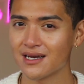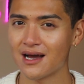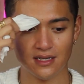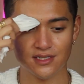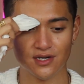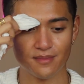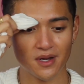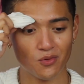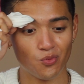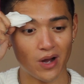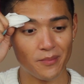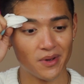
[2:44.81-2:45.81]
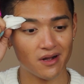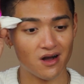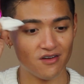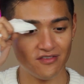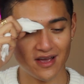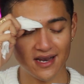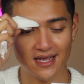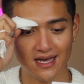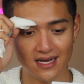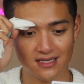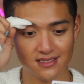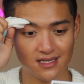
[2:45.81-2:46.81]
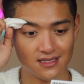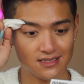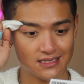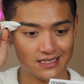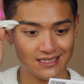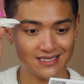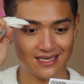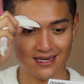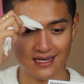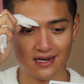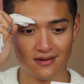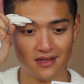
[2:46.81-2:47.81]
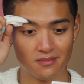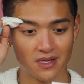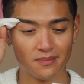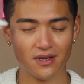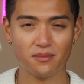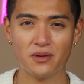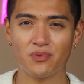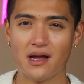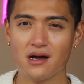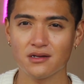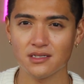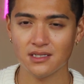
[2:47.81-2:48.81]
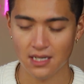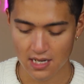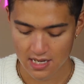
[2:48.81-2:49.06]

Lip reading: I start by wiping off any excess skincare that might be on my brows,